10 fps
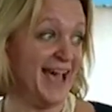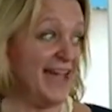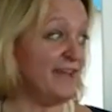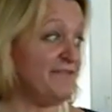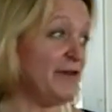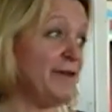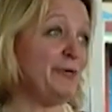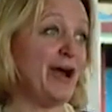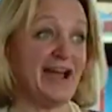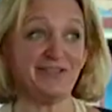And I'm very
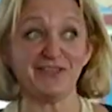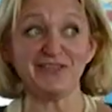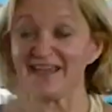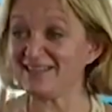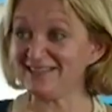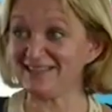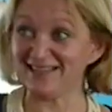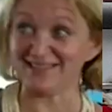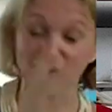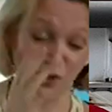proud that this
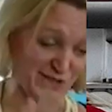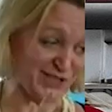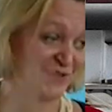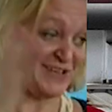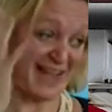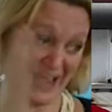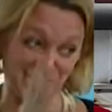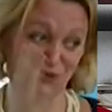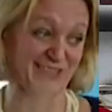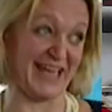is an Oxford
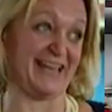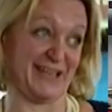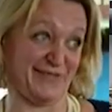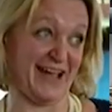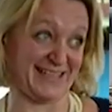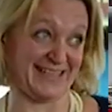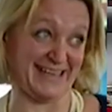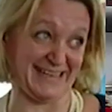AstraZeneca vaccine,